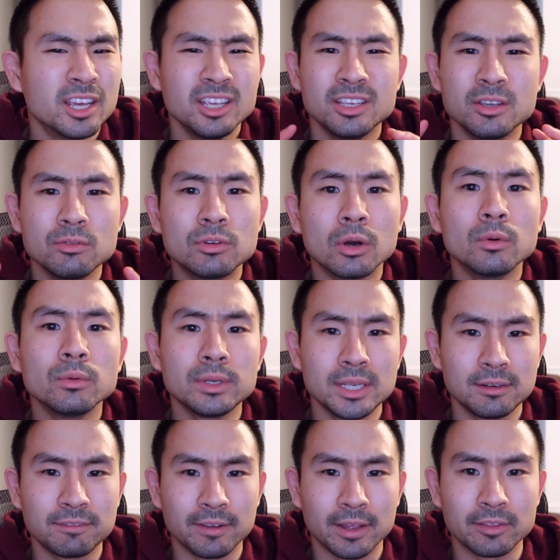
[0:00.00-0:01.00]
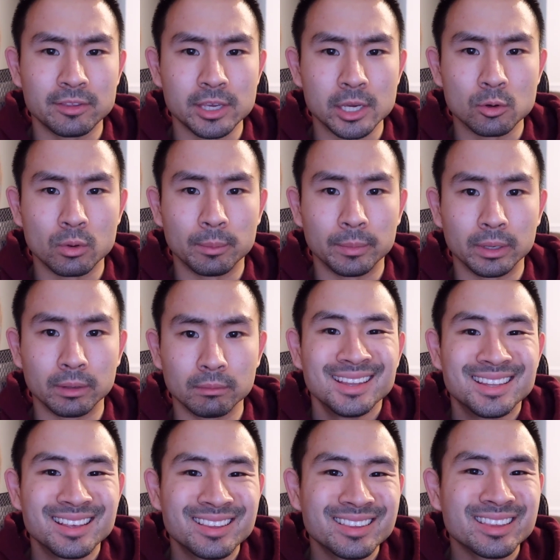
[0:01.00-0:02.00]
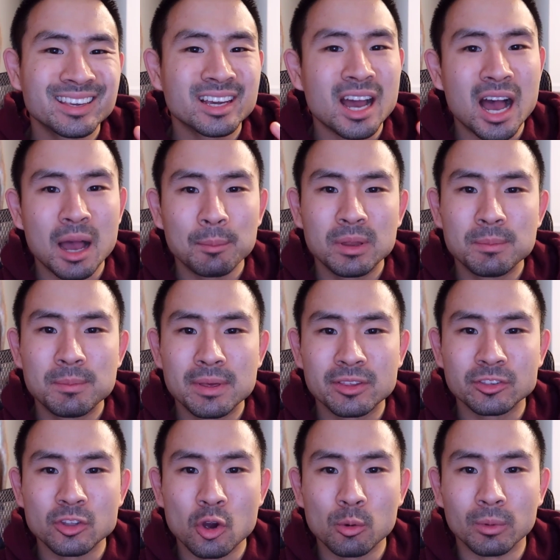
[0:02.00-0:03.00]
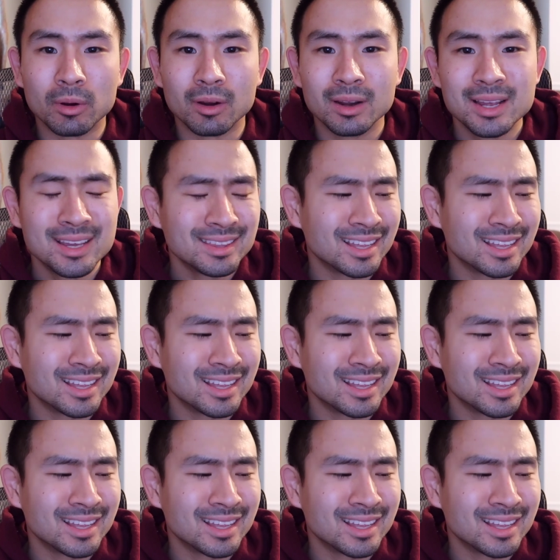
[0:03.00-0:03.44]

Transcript: You don't need fancy equipment. This is a common misnomer